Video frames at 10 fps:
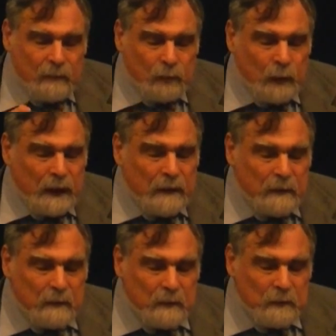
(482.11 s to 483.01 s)

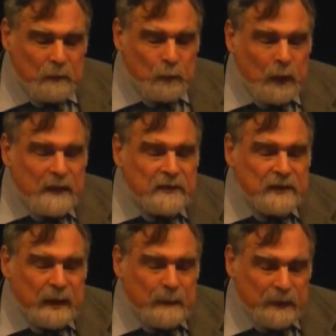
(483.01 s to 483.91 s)

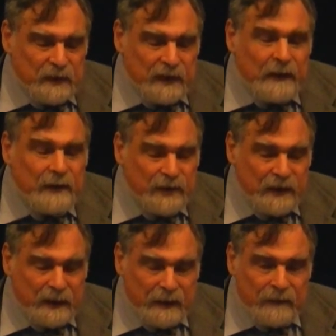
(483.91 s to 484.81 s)
raised up its energy
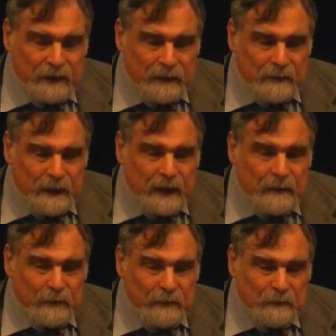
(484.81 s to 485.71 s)
level and
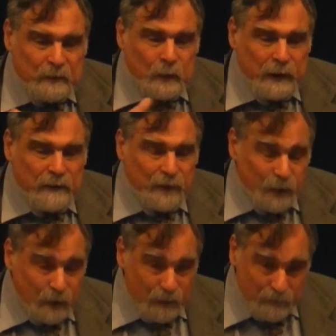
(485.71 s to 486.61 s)
become quite
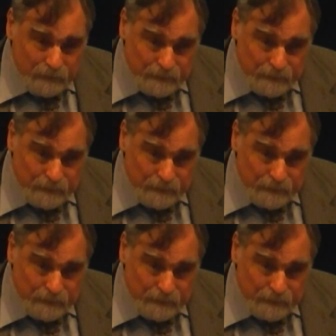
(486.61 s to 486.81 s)
vocal,